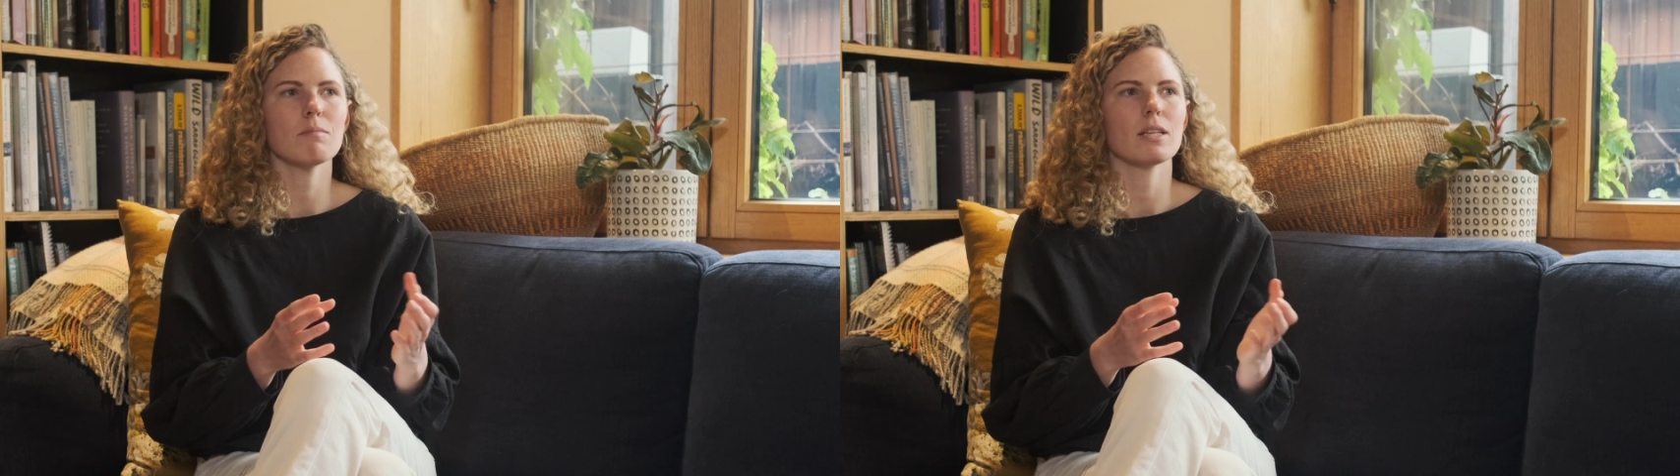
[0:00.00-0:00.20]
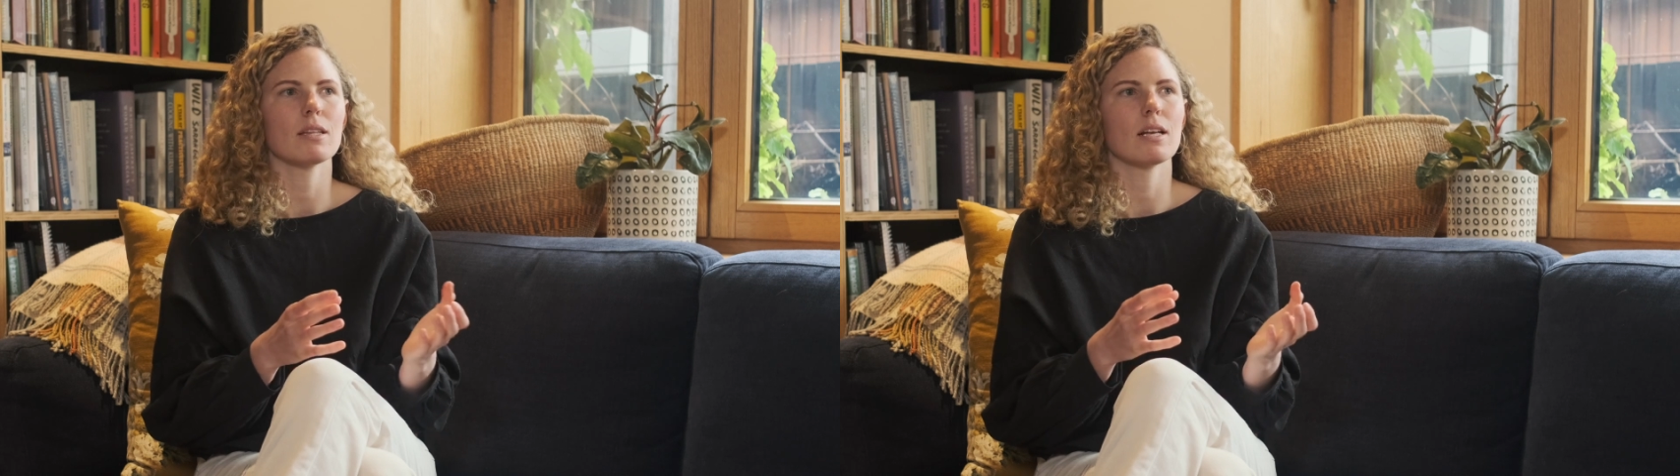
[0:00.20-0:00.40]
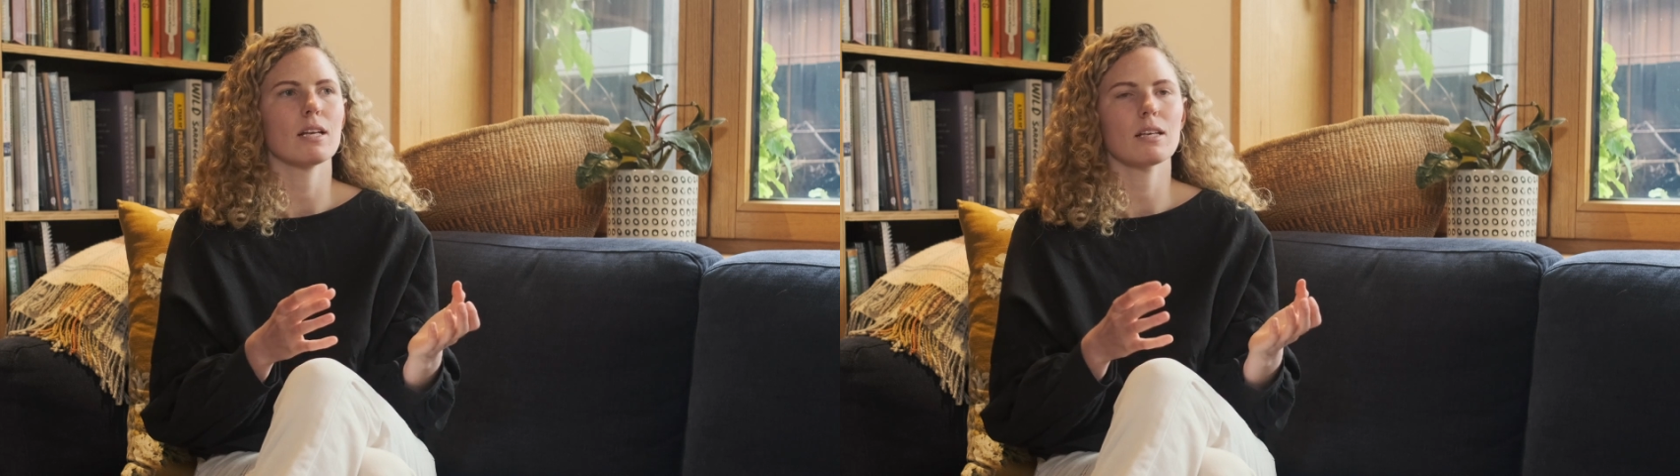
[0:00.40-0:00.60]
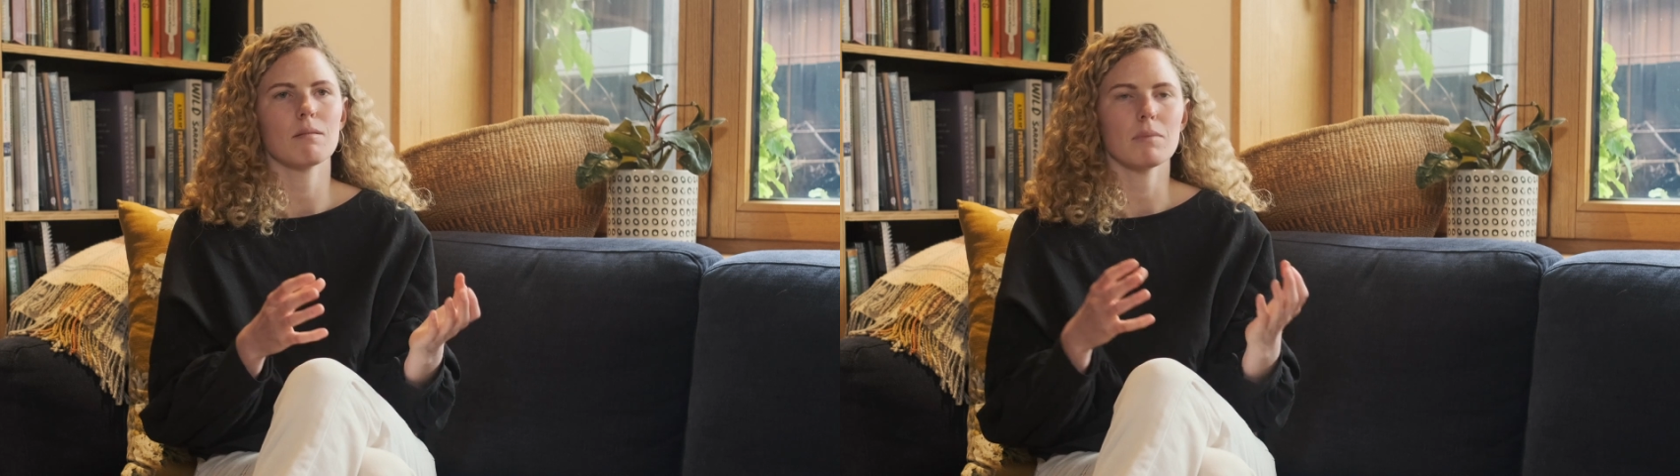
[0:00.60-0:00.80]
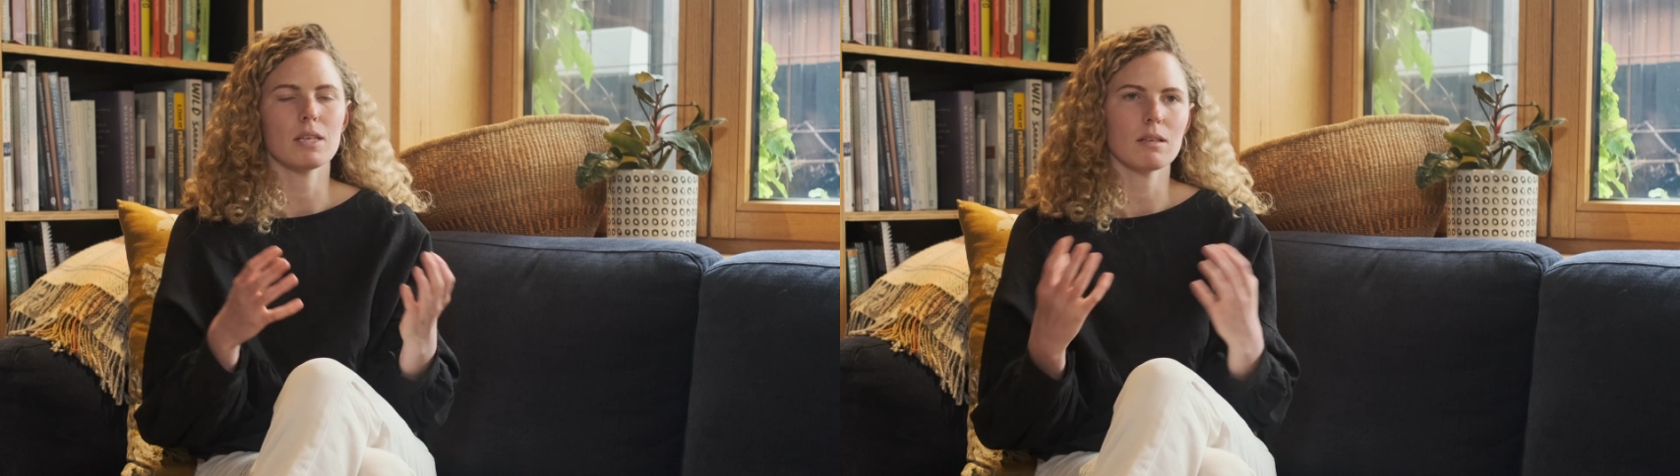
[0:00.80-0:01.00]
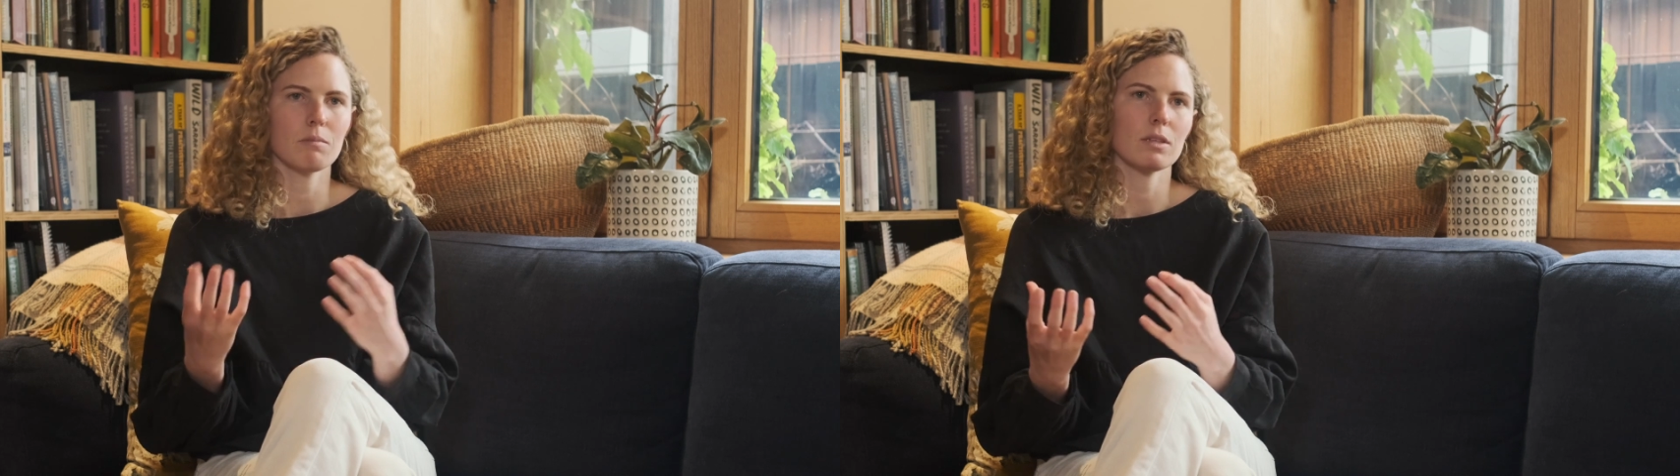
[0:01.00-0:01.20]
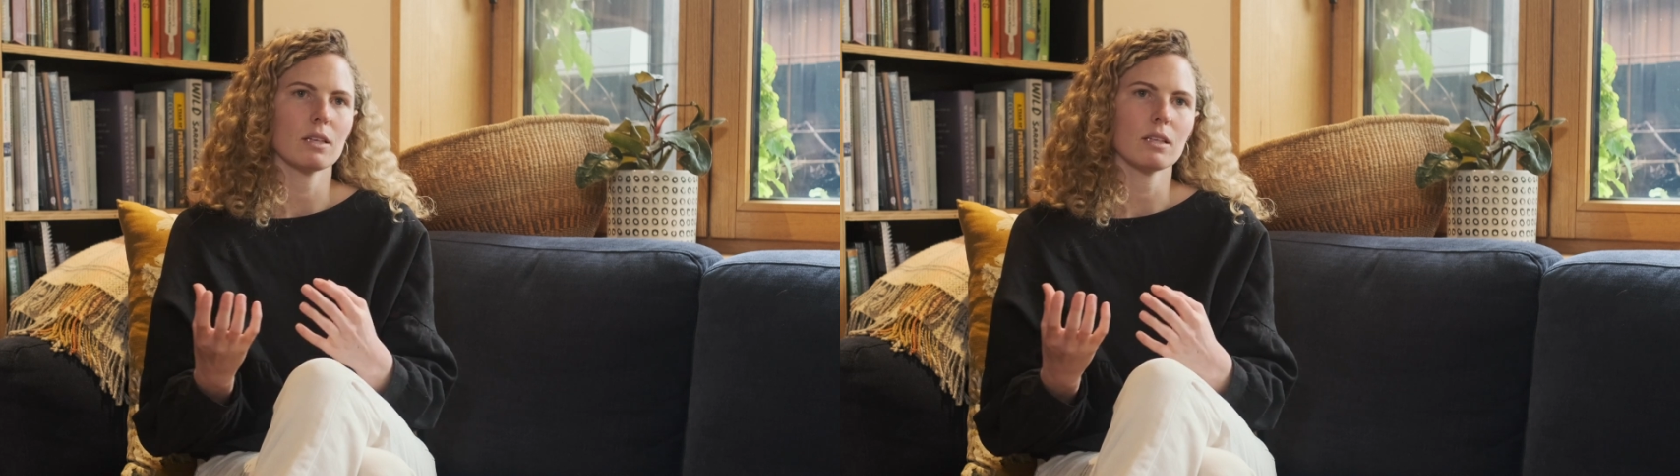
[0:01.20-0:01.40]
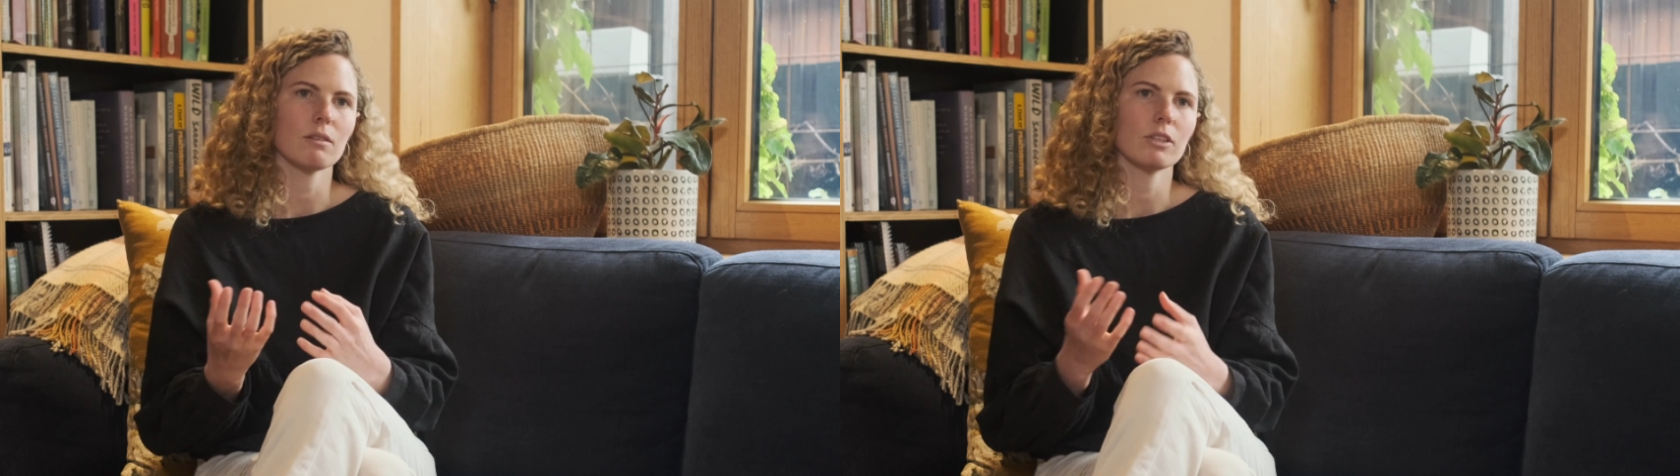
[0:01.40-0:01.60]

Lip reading: but that it can be completely